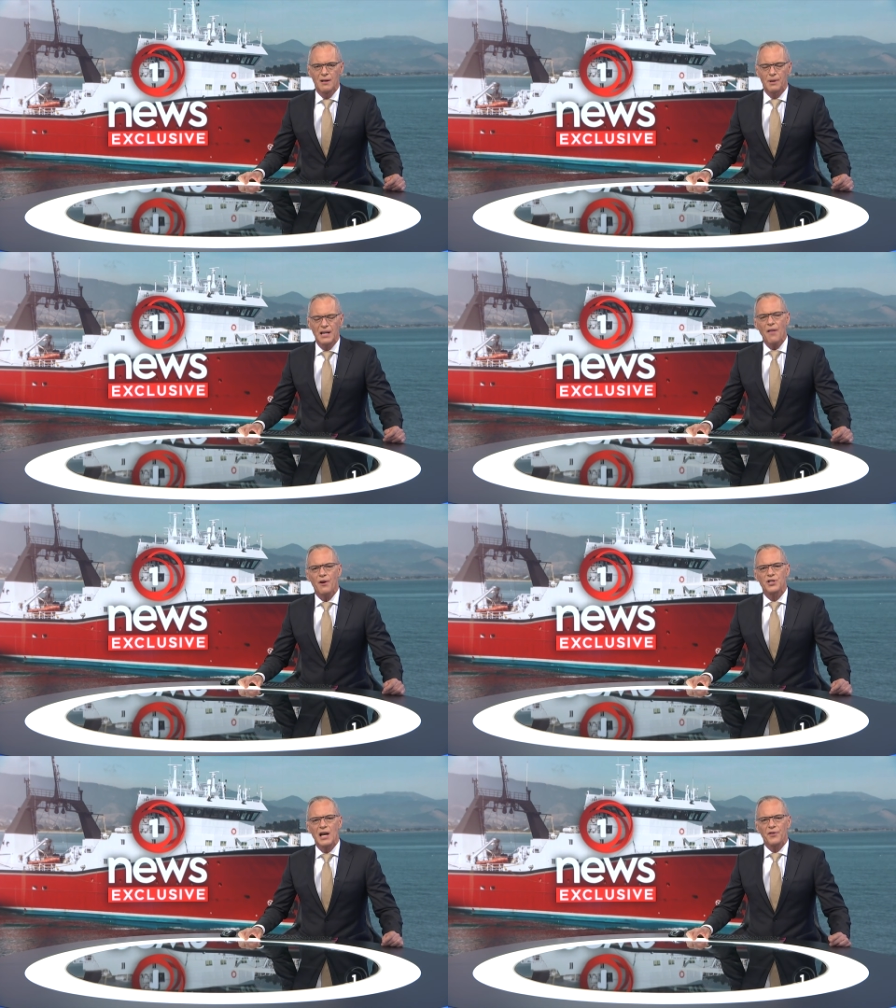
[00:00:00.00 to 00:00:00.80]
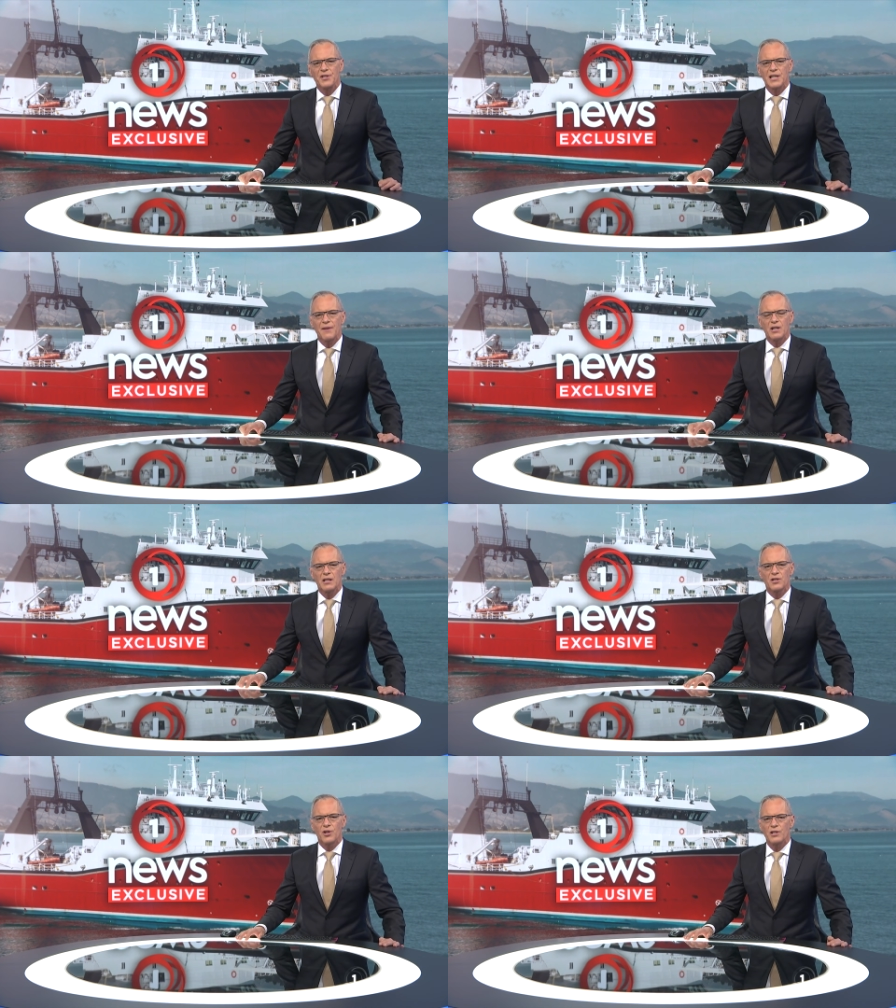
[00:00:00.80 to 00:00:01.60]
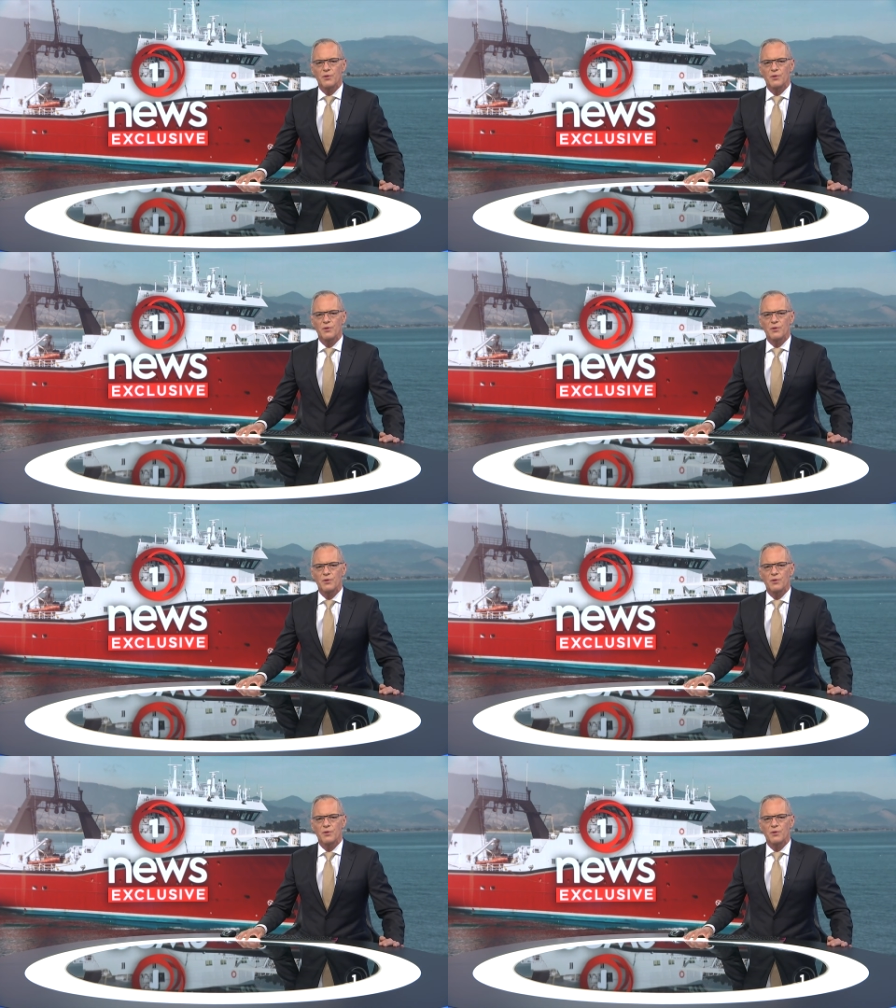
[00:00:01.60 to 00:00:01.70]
But now those health and safety concerns